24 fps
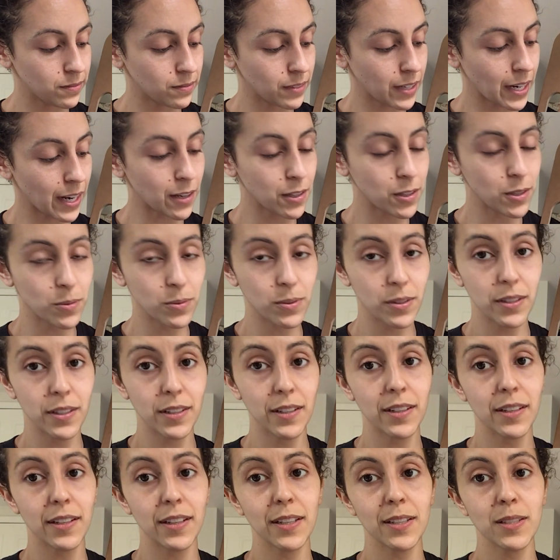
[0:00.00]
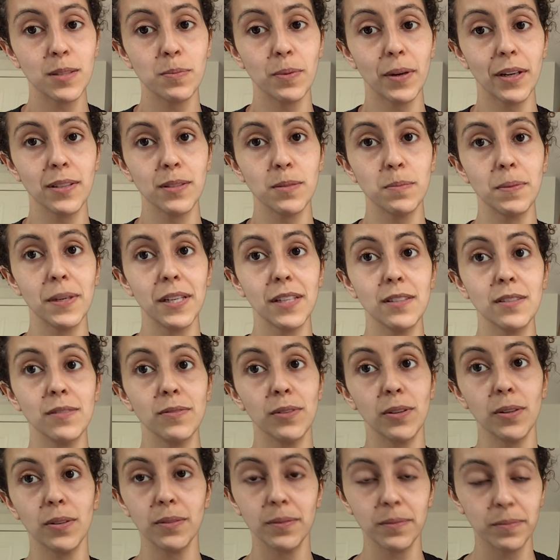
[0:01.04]
how you would express
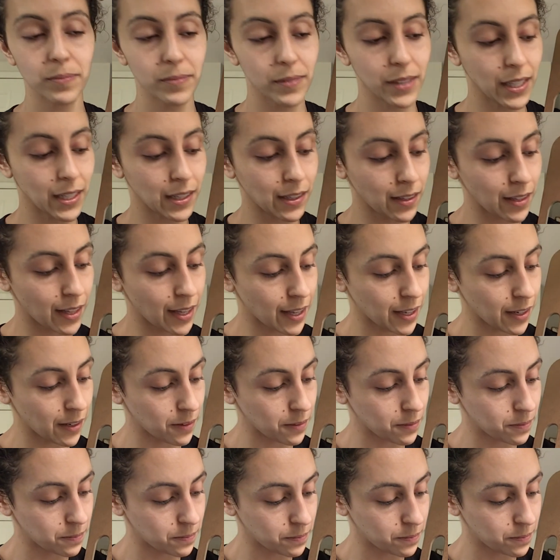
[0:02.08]
peaceful in a line.